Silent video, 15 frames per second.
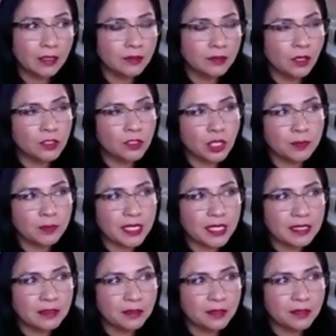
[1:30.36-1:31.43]
something
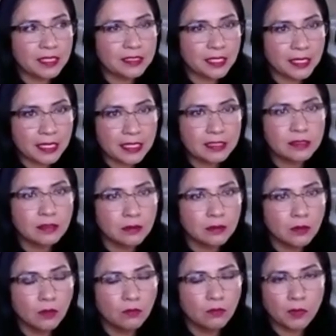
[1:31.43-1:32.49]
interesting is
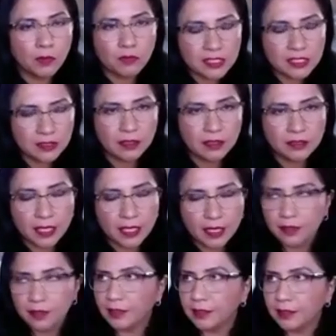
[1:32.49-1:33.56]
when we started
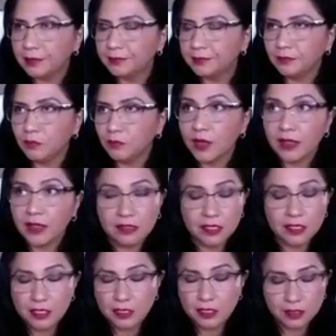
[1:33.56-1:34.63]
more than 10
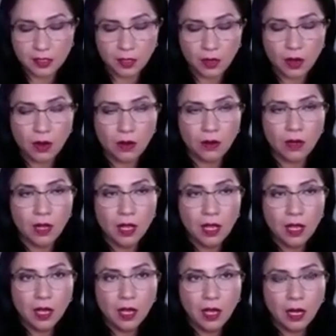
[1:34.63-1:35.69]
years ago,
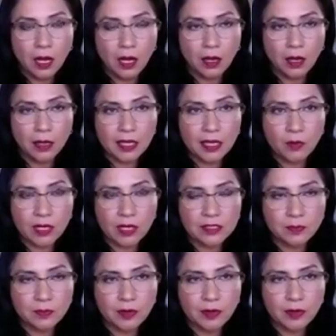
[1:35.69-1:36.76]
it was
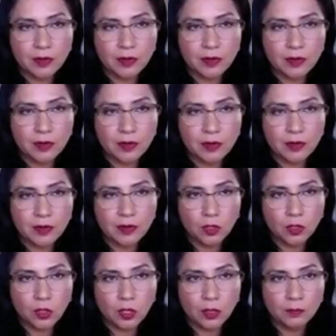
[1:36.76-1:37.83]
very popular to
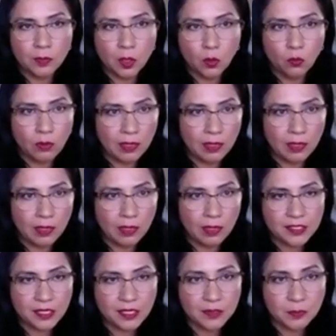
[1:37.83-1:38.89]
work on web
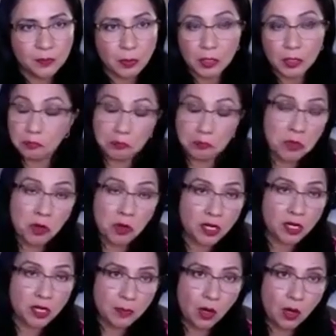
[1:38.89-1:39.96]
pages, but not
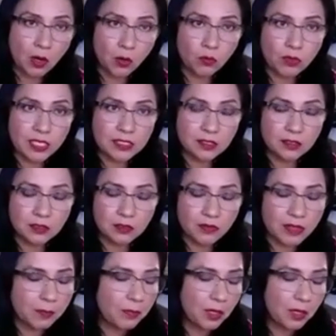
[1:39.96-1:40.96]
anymore. We still do them, but